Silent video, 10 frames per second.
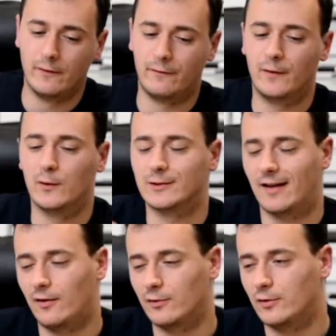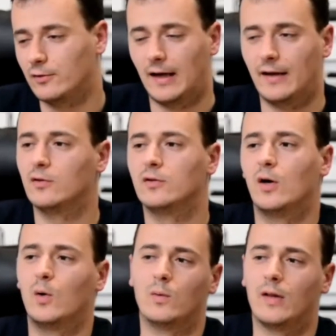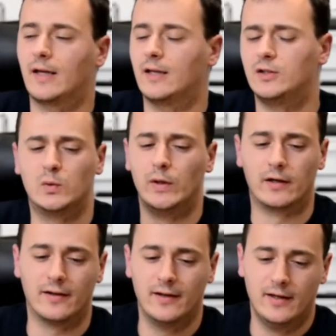If it goes down, you I don't know. Like, yeah, it's weird. Okay.